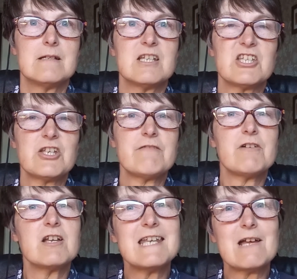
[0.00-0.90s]
To serve
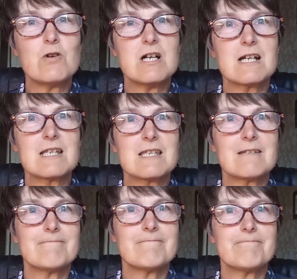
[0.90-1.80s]
our
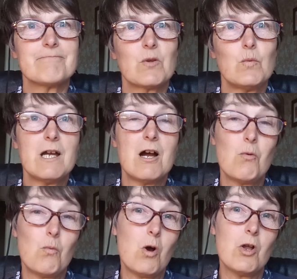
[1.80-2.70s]
networks, we
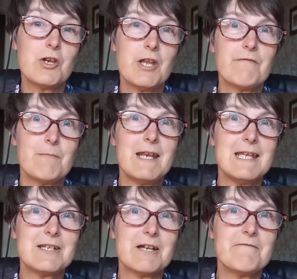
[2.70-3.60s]
are one of the
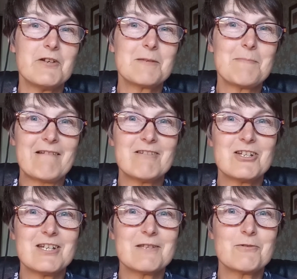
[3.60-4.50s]
many diverse
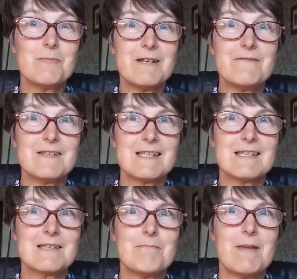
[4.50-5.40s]
parishes or
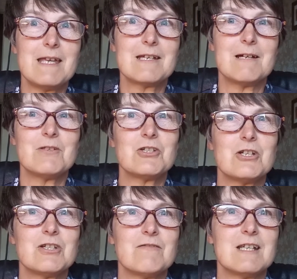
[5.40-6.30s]
benefices that make up the
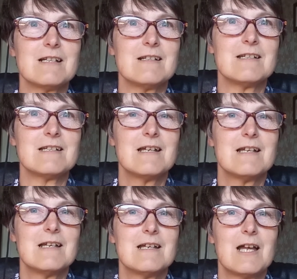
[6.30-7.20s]
Church of England,
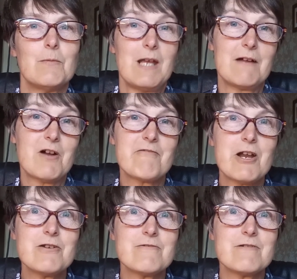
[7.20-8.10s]
and we have our
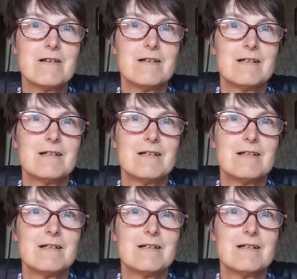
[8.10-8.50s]
own